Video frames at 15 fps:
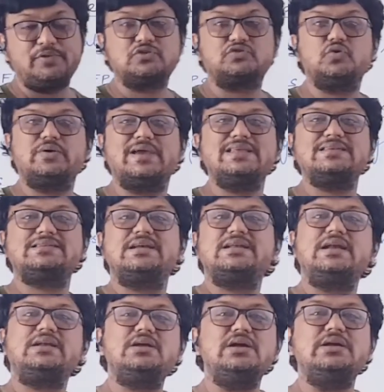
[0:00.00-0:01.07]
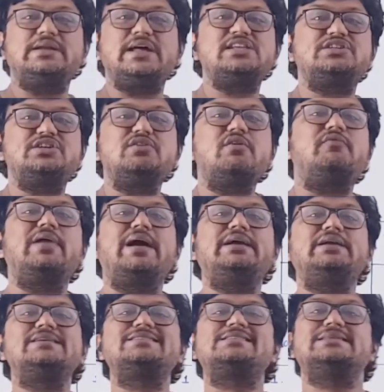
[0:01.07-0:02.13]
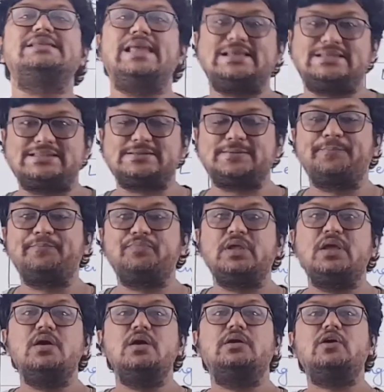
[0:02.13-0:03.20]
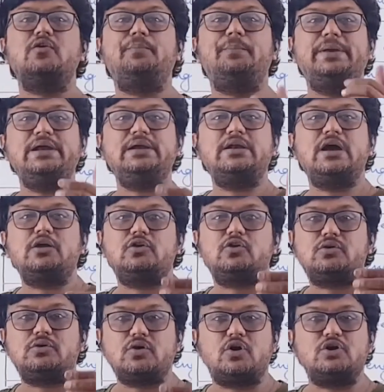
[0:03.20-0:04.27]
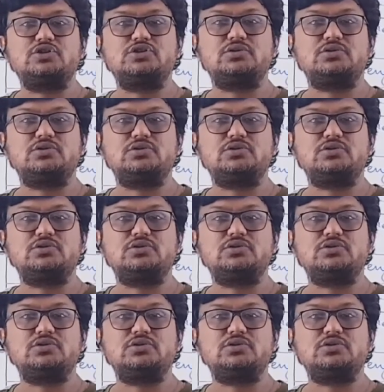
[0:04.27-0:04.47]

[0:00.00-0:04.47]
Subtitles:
So you can say that the intensity of light is less. Now bring that torch